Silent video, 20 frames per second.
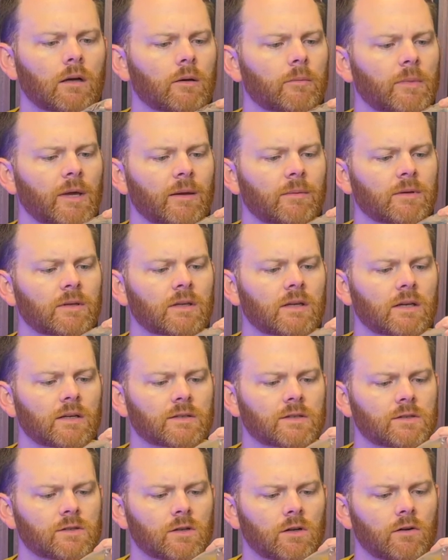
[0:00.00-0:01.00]
Maybe a
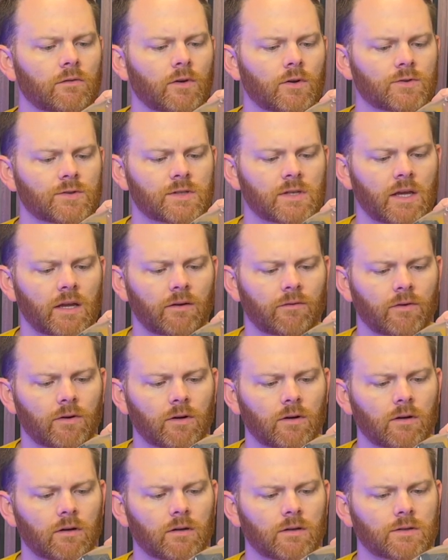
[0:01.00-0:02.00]
servo
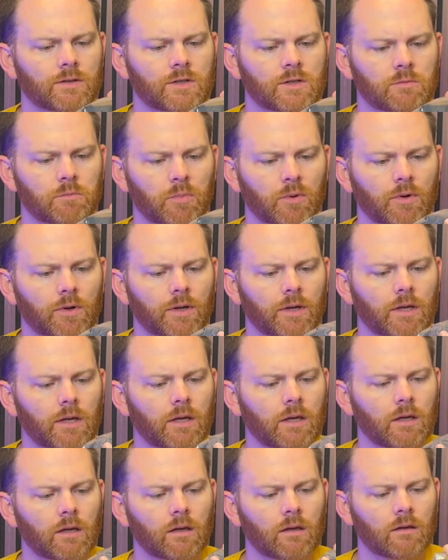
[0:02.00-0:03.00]
saver,
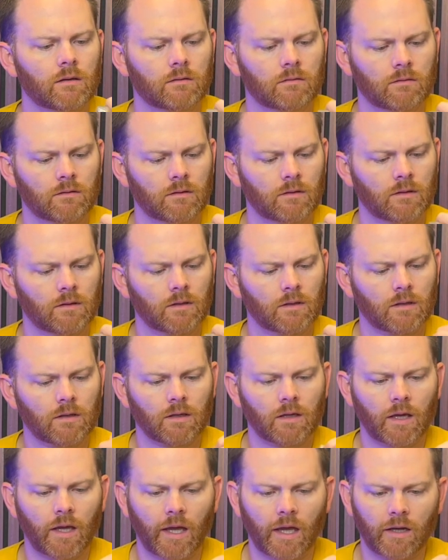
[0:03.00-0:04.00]
spring,
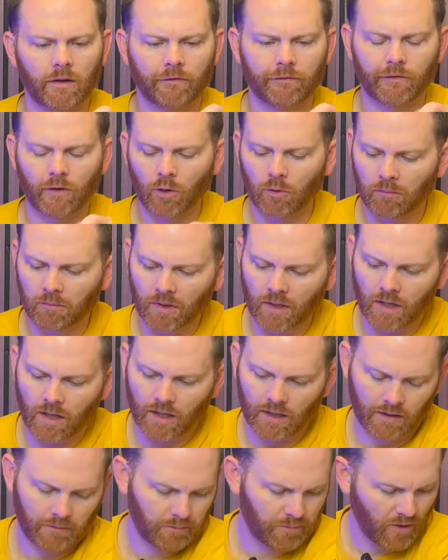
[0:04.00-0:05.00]
and a foam
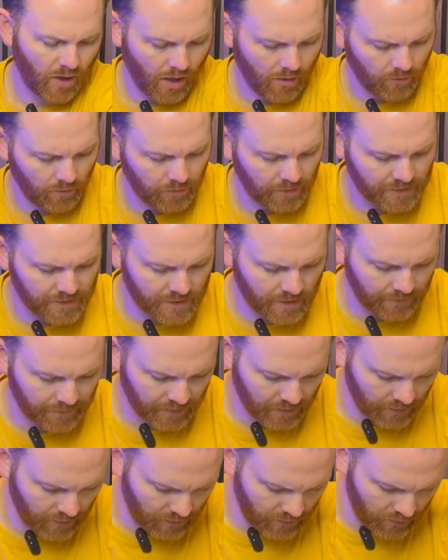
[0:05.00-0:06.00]
block. Probably
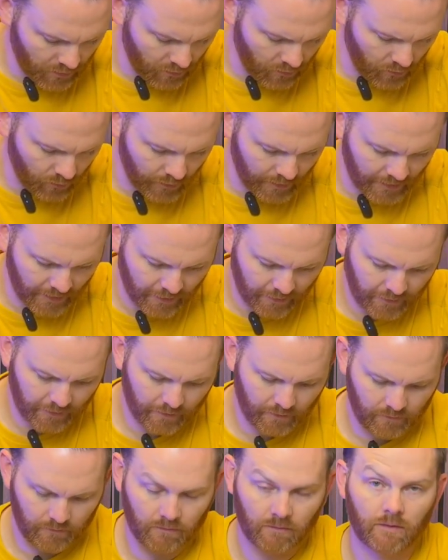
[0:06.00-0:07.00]
something to do
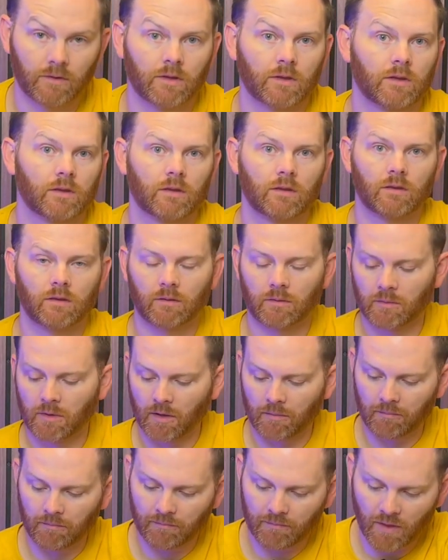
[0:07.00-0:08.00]
with
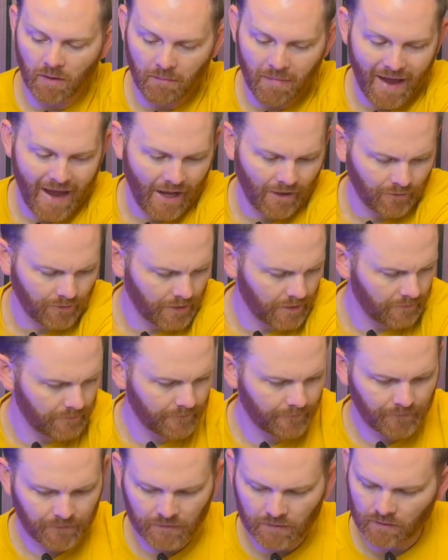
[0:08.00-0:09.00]
the battery
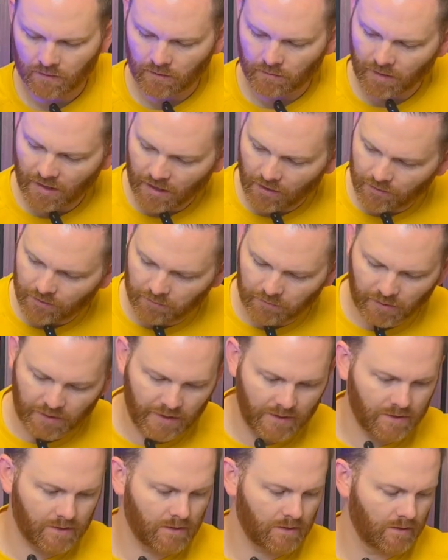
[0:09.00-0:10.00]
to be held in
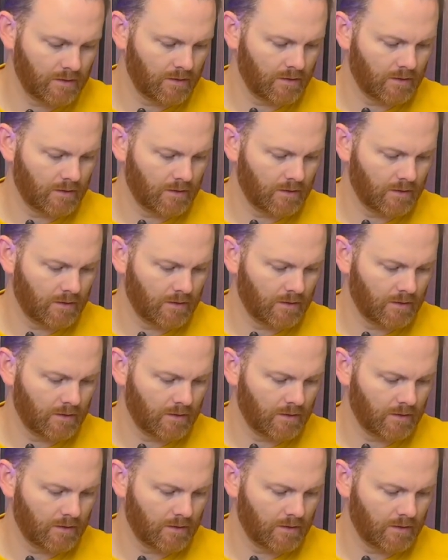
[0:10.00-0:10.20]
place.